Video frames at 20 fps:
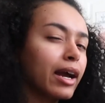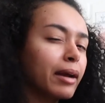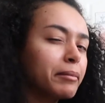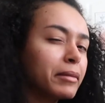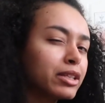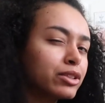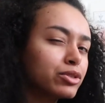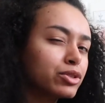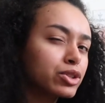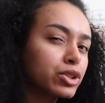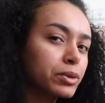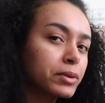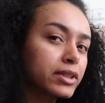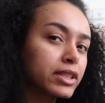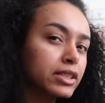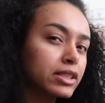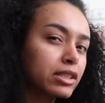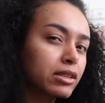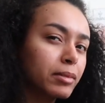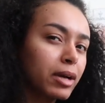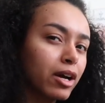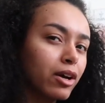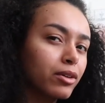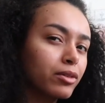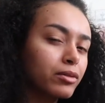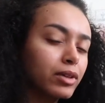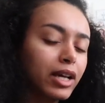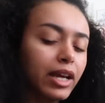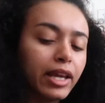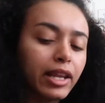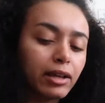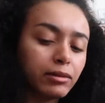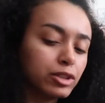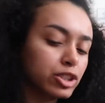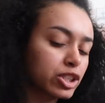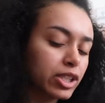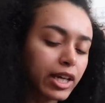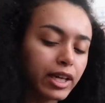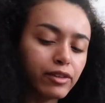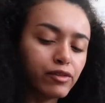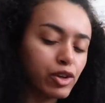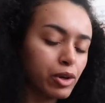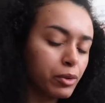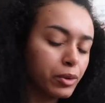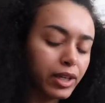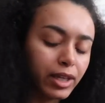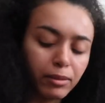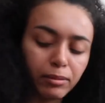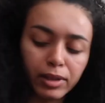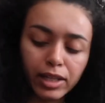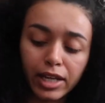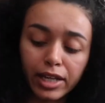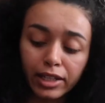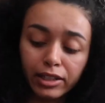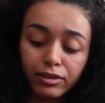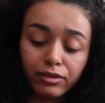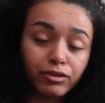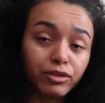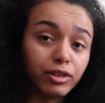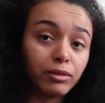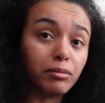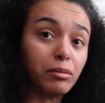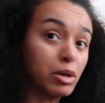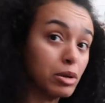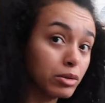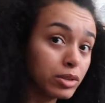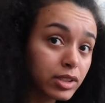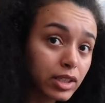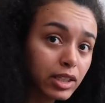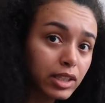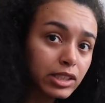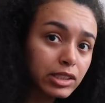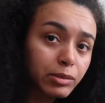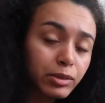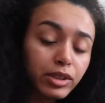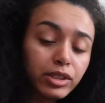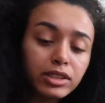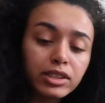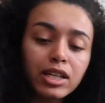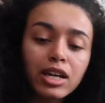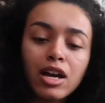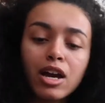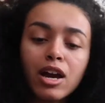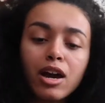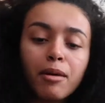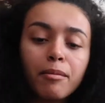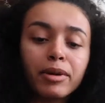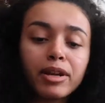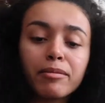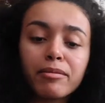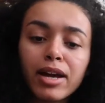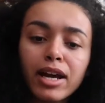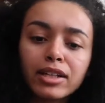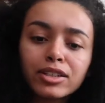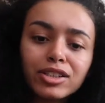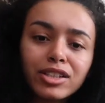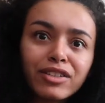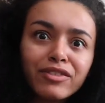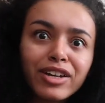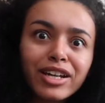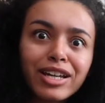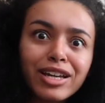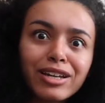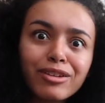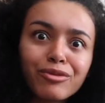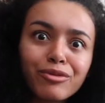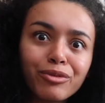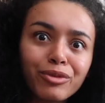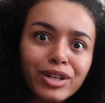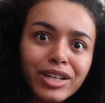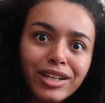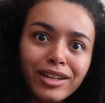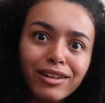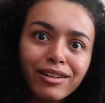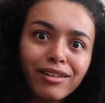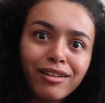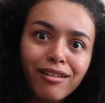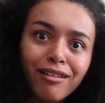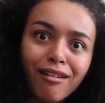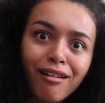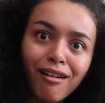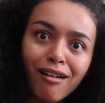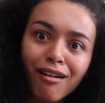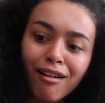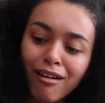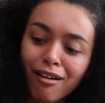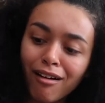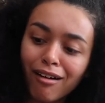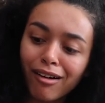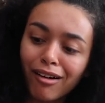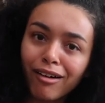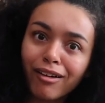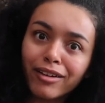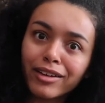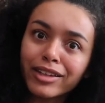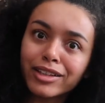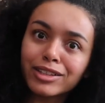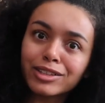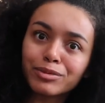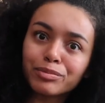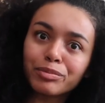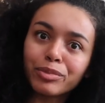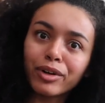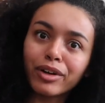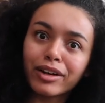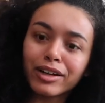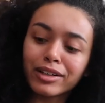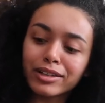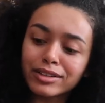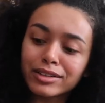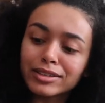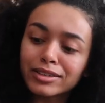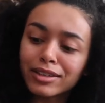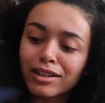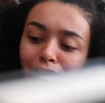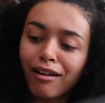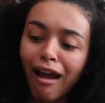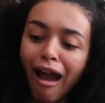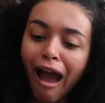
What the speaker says: I'm not too sure what this is about, and I'm just kind of going in blind for most of these books, but imagine if I can read all these books.